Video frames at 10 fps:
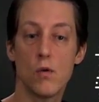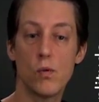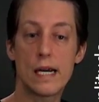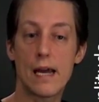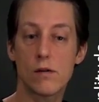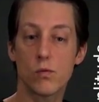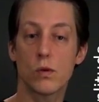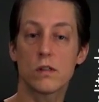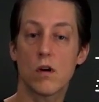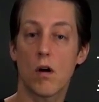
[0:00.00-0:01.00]
we get
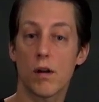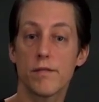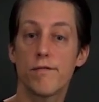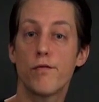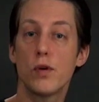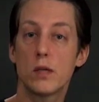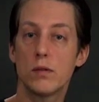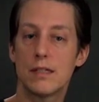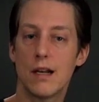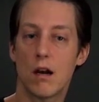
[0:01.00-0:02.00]
what's called
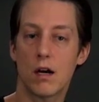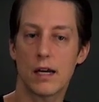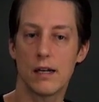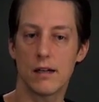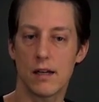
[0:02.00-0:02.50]
frequency lock-in.